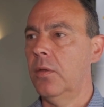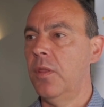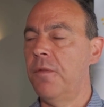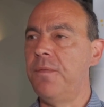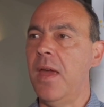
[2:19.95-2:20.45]

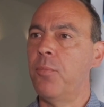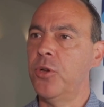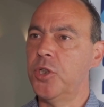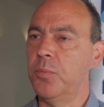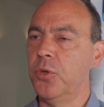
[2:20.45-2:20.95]
the FAIR
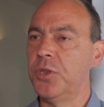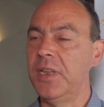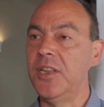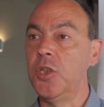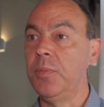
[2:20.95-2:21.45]
principles
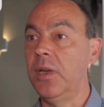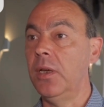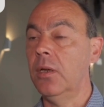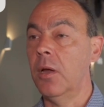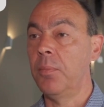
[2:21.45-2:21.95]
need to be
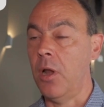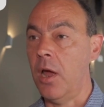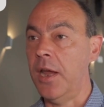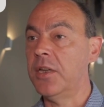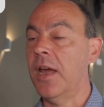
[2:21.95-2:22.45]

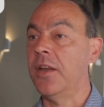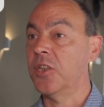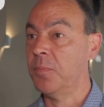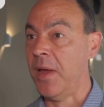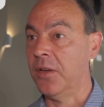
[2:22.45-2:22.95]
applied and
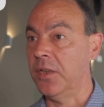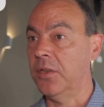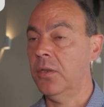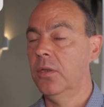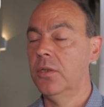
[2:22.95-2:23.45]
expanded
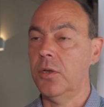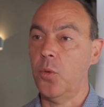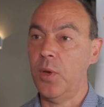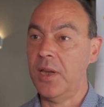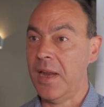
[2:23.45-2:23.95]
so that
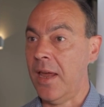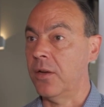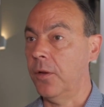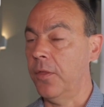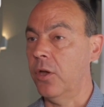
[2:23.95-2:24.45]
we can
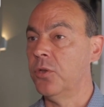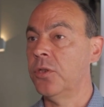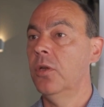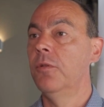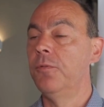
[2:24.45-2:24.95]
handle those
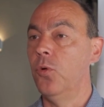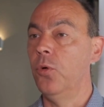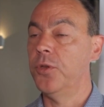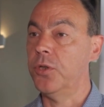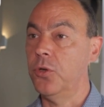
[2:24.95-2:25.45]
for
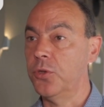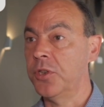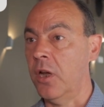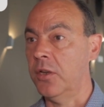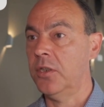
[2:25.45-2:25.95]
the social
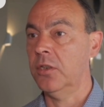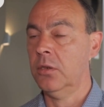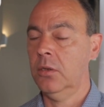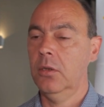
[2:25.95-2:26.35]
sciences.